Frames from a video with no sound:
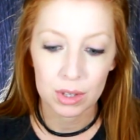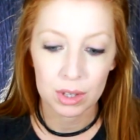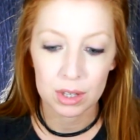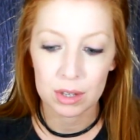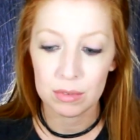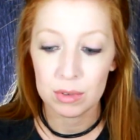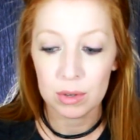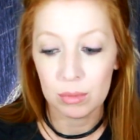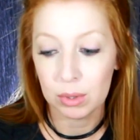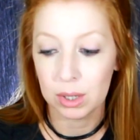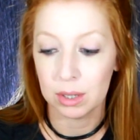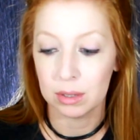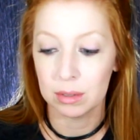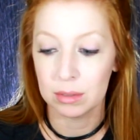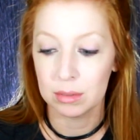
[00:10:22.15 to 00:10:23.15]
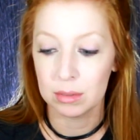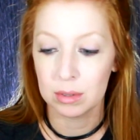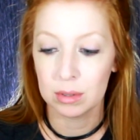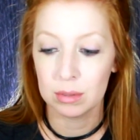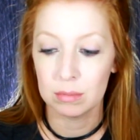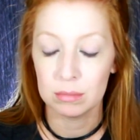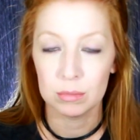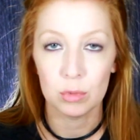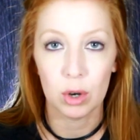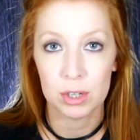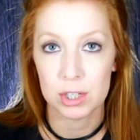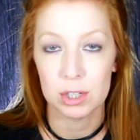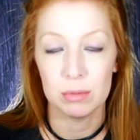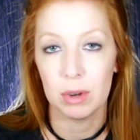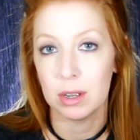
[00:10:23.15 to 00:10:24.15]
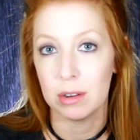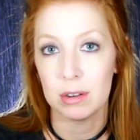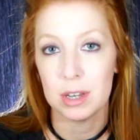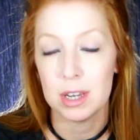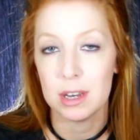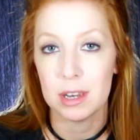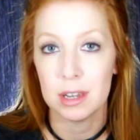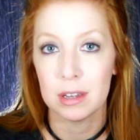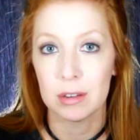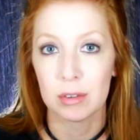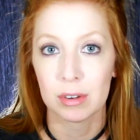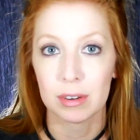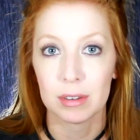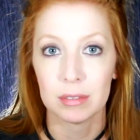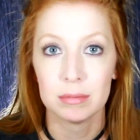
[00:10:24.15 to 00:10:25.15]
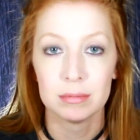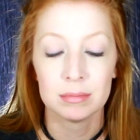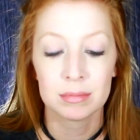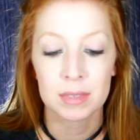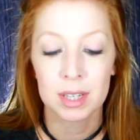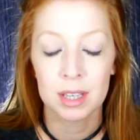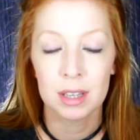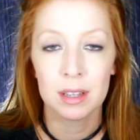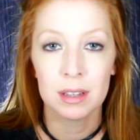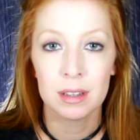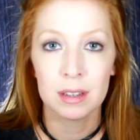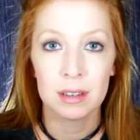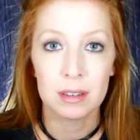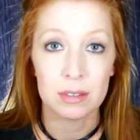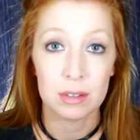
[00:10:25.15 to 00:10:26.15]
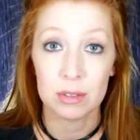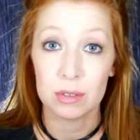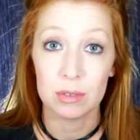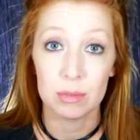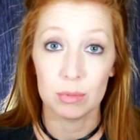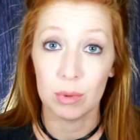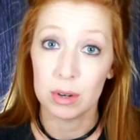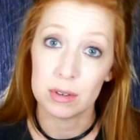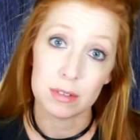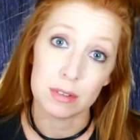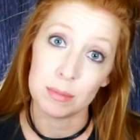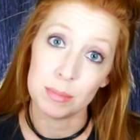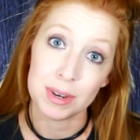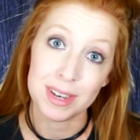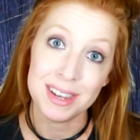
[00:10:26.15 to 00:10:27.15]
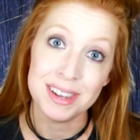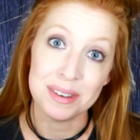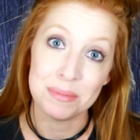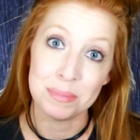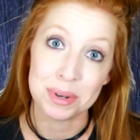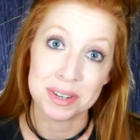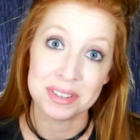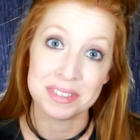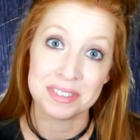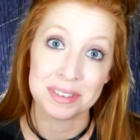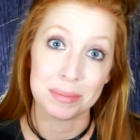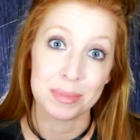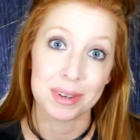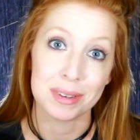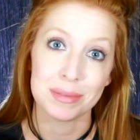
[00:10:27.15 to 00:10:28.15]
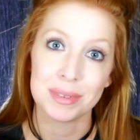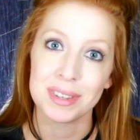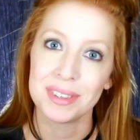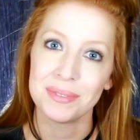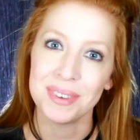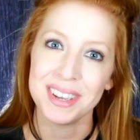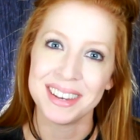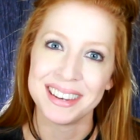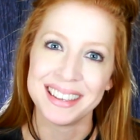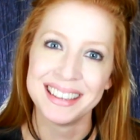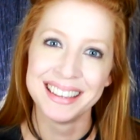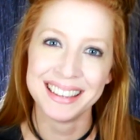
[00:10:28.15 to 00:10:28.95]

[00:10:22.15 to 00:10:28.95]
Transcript: like, if you want to watch it while you're eating or just watch somebody eat, because sometimes it's fun.